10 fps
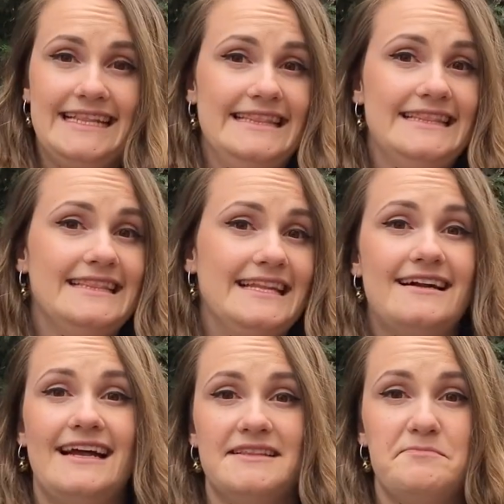
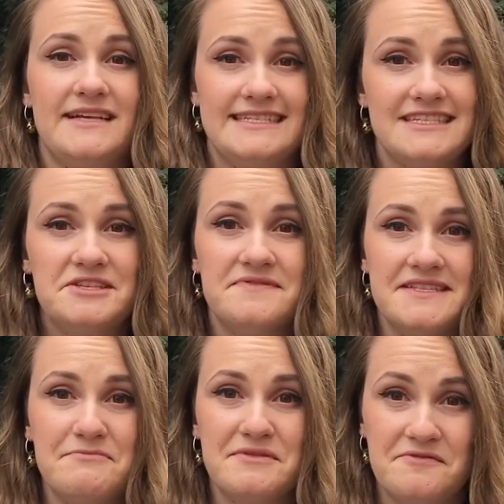none other place that you've
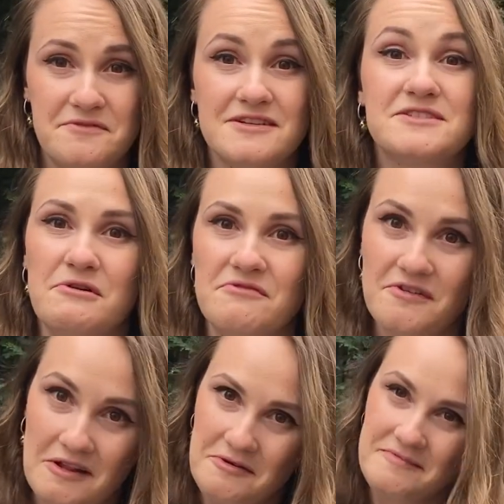seen before, so
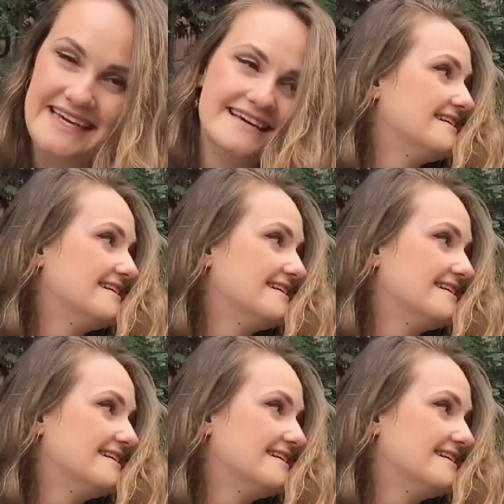follow me.